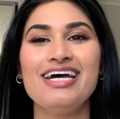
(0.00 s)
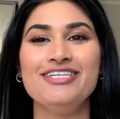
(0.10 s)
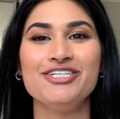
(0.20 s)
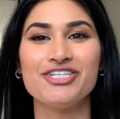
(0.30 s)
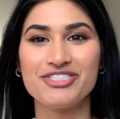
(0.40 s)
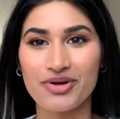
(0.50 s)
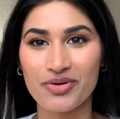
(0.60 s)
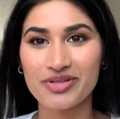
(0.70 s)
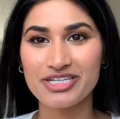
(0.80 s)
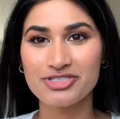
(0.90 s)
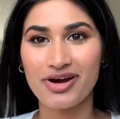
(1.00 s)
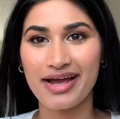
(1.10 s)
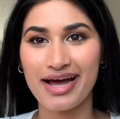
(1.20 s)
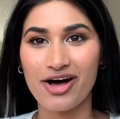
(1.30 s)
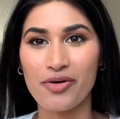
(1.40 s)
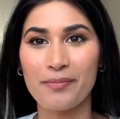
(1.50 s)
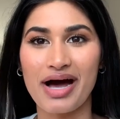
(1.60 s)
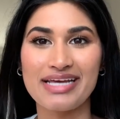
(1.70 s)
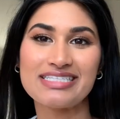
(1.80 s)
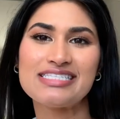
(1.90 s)
You should totally try out
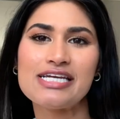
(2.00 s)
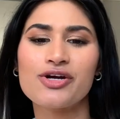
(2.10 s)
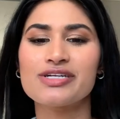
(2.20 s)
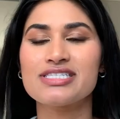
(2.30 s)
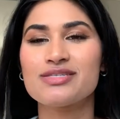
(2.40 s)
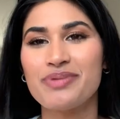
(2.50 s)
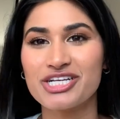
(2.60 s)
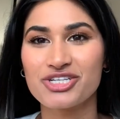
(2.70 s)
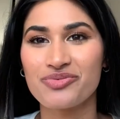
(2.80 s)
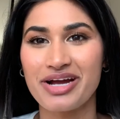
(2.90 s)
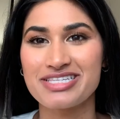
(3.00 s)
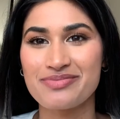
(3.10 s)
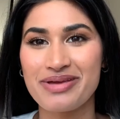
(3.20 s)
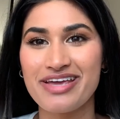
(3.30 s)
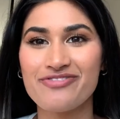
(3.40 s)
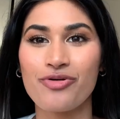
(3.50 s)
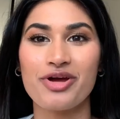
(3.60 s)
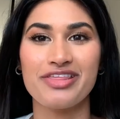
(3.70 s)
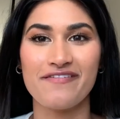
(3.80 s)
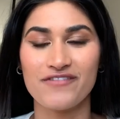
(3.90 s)
my secret special recipe
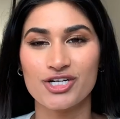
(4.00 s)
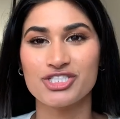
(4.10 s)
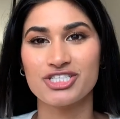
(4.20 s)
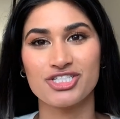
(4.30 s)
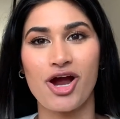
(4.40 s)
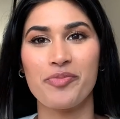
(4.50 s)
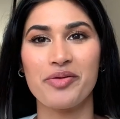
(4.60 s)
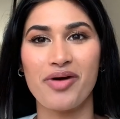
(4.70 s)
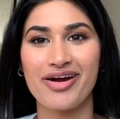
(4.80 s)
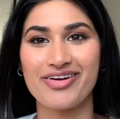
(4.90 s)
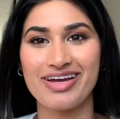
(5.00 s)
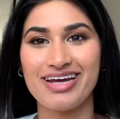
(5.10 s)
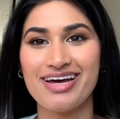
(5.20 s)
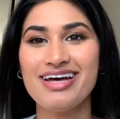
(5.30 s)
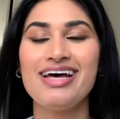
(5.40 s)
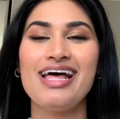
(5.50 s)
for the virgin strawberry margarita.